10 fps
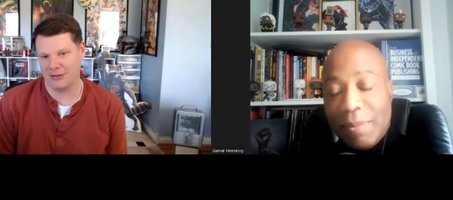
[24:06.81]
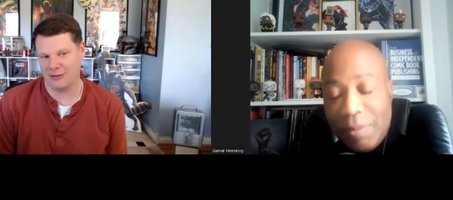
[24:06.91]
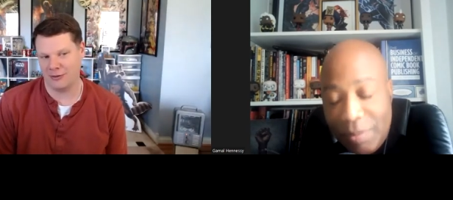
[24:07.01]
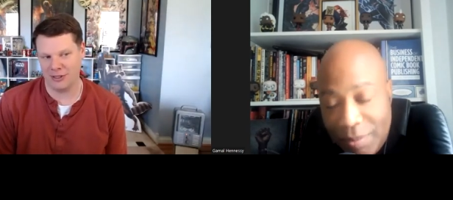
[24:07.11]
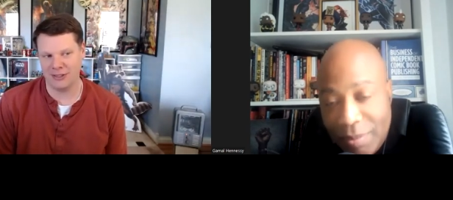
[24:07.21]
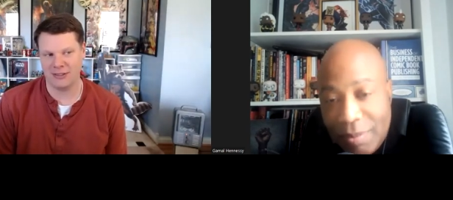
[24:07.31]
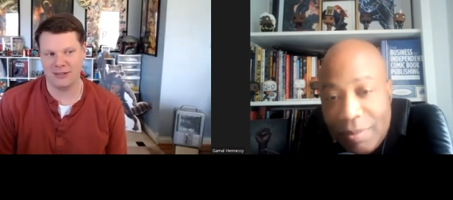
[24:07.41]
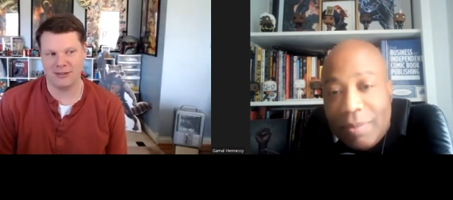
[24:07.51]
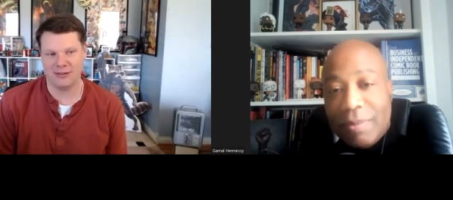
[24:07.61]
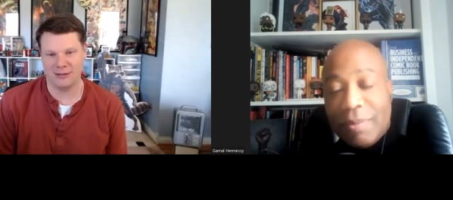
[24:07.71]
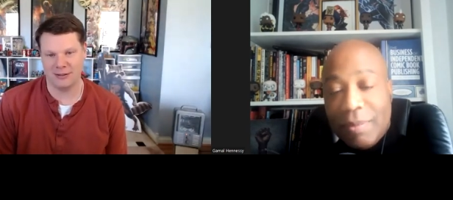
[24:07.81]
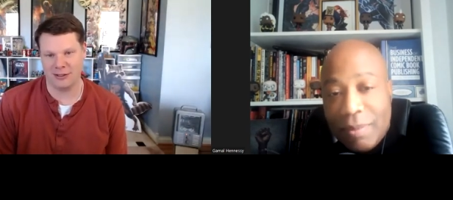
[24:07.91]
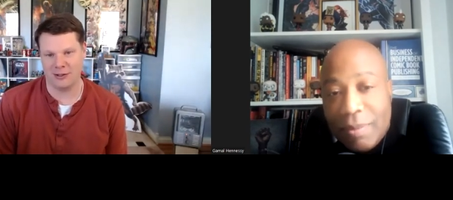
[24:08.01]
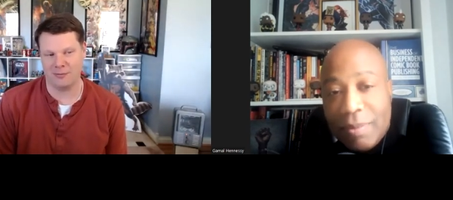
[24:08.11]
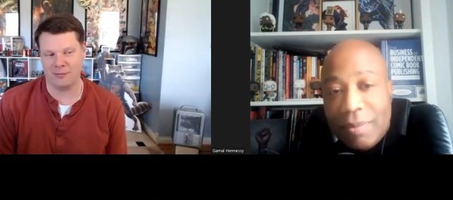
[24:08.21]
Speaker 1: So at least,
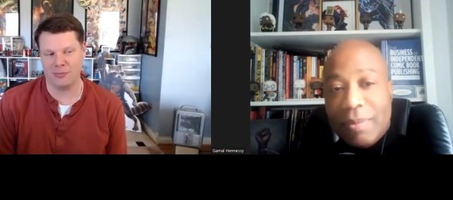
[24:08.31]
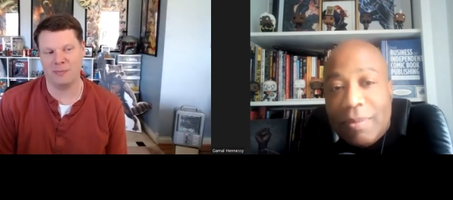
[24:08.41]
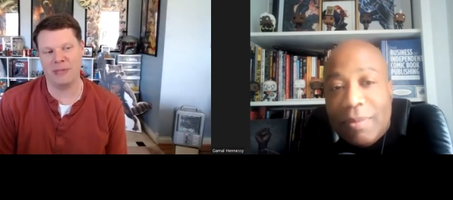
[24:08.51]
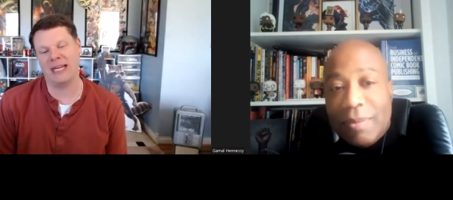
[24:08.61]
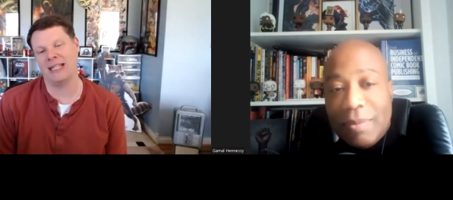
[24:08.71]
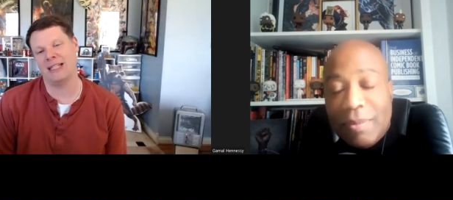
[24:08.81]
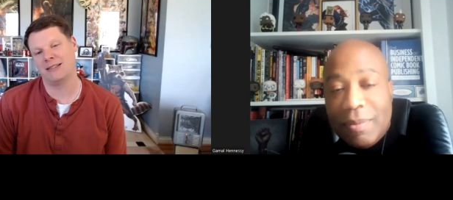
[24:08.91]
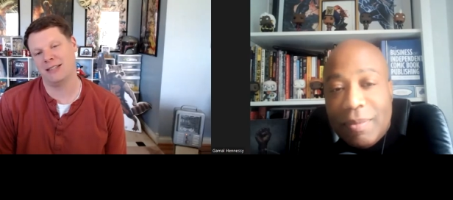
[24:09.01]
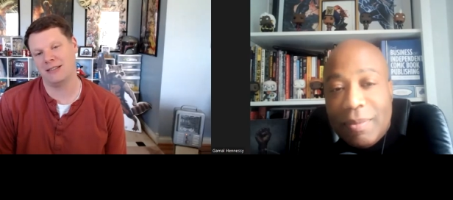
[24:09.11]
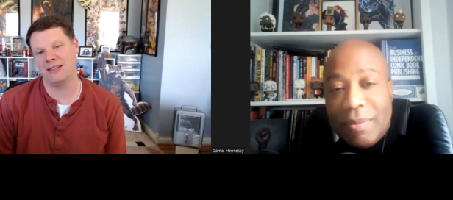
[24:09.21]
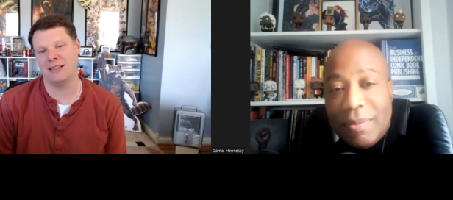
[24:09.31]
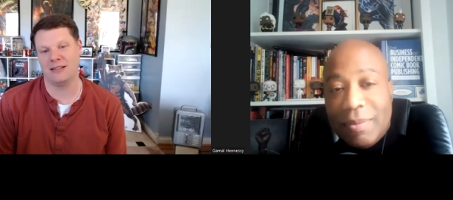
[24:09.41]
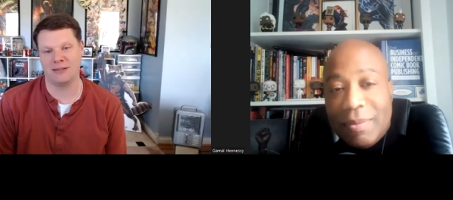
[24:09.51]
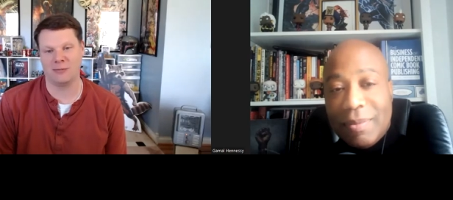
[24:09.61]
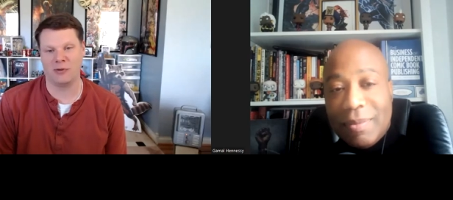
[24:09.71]
you know, but back in the
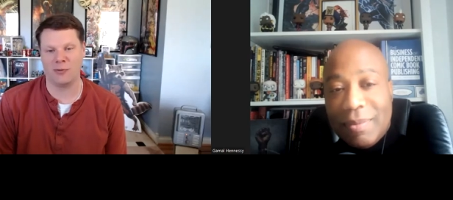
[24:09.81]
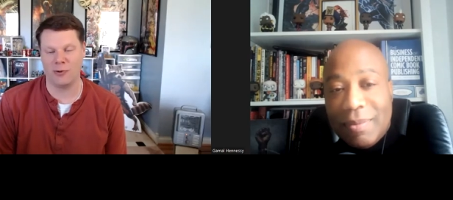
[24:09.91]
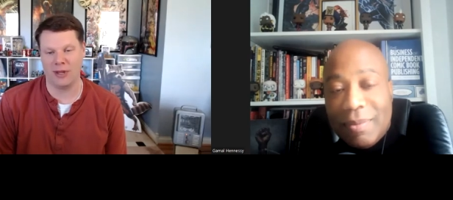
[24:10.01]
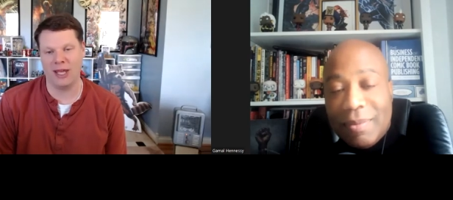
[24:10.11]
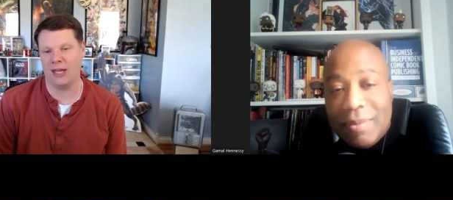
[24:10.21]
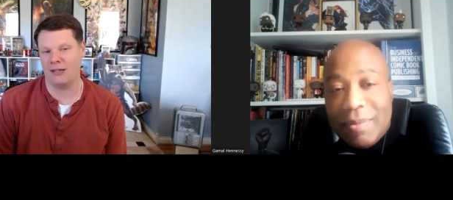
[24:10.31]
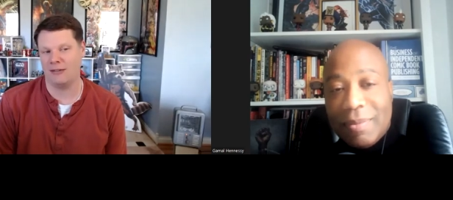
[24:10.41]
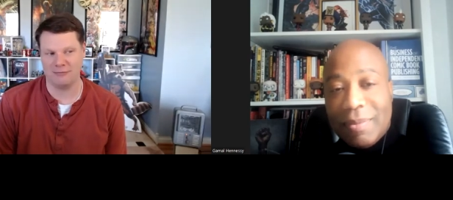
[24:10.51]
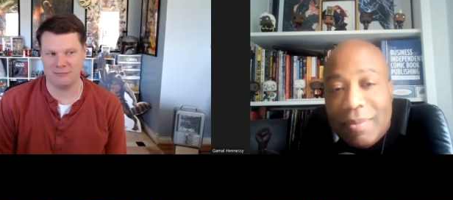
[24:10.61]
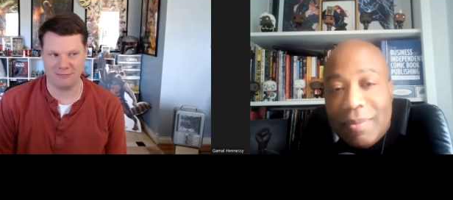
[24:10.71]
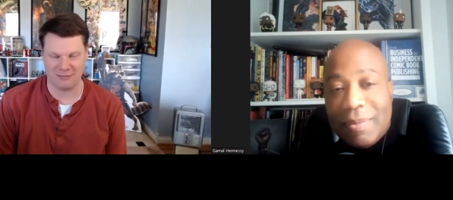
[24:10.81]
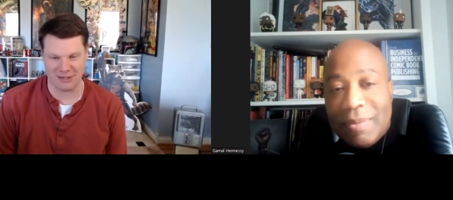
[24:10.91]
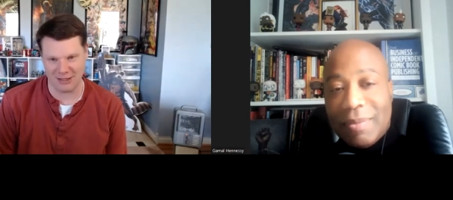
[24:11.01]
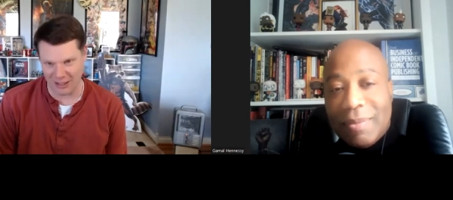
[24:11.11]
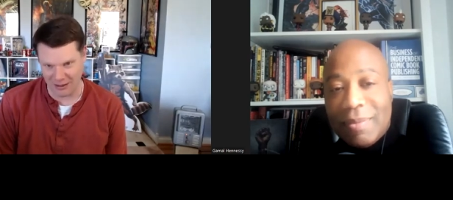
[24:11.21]
60s and before that,
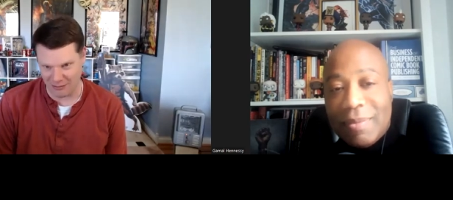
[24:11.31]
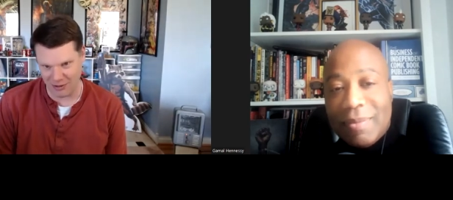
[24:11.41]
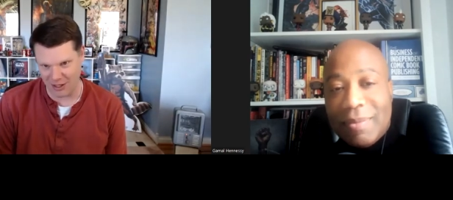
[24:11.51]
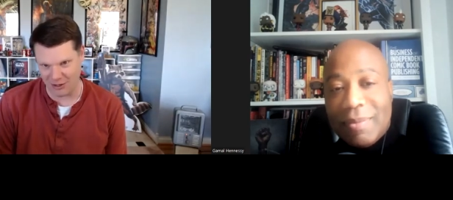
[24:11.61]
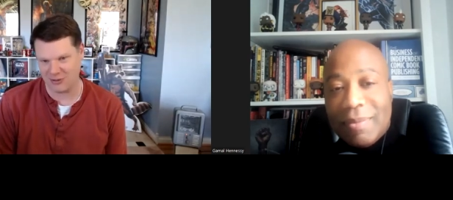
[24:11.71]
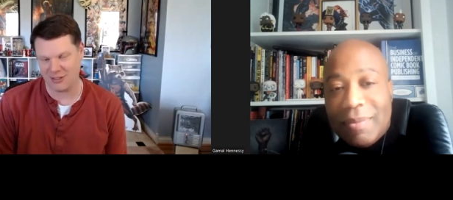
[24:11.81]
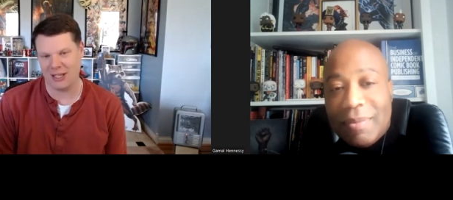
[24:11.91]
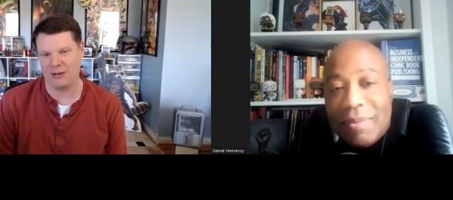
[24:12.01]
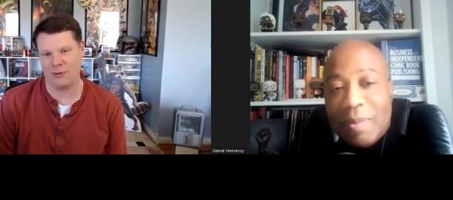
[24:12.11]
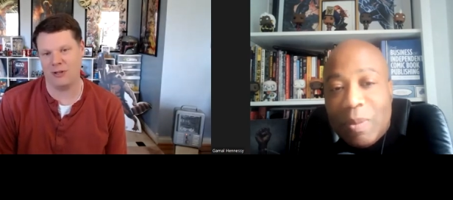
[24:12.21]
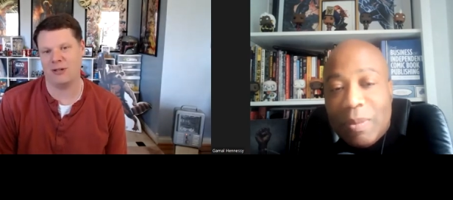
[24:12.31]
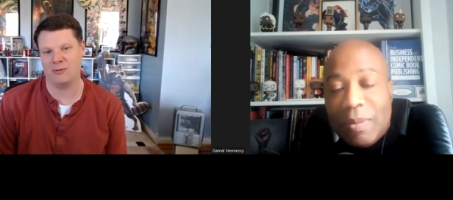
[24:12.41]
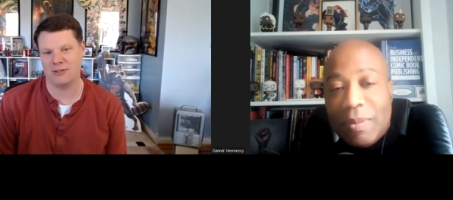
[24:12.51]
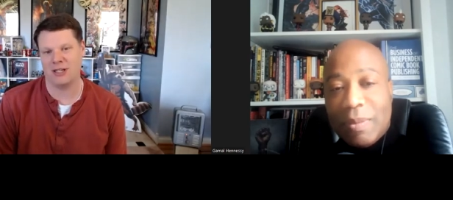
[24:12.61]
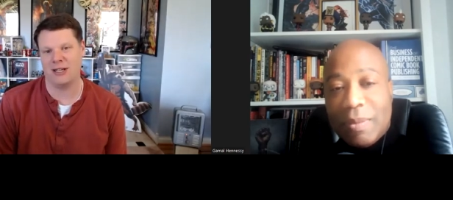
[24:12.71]
they didn't really understand what they
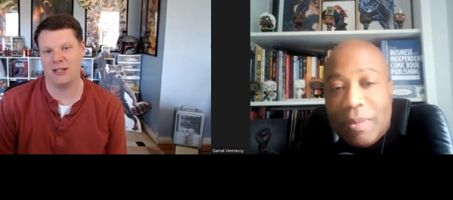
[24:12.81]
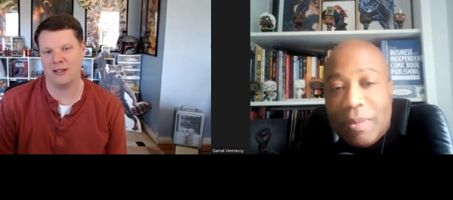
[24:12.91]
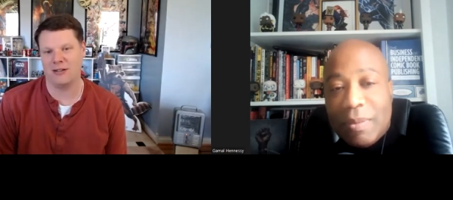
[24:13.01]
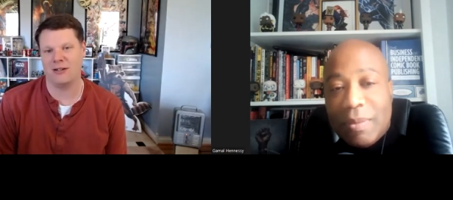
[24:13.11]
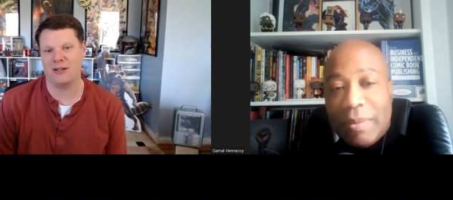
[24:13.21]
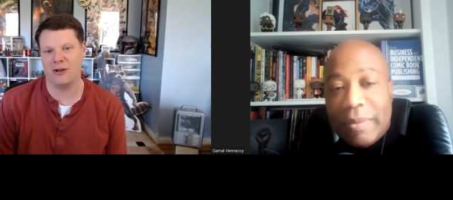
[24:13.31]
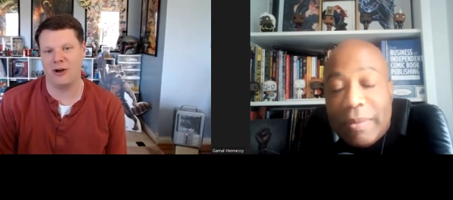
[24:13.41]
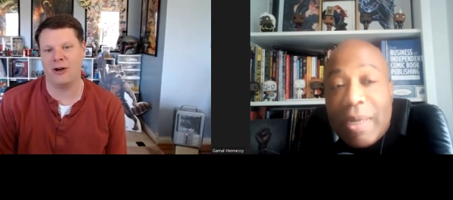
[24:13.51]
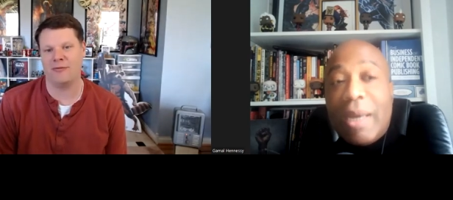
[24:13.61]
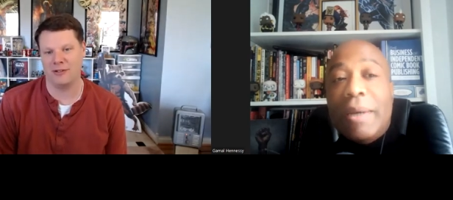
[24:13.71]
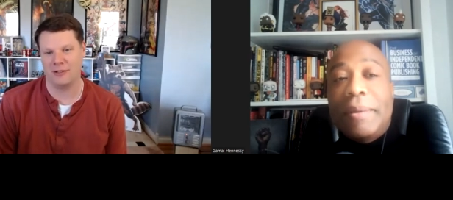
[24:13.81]
were signing often.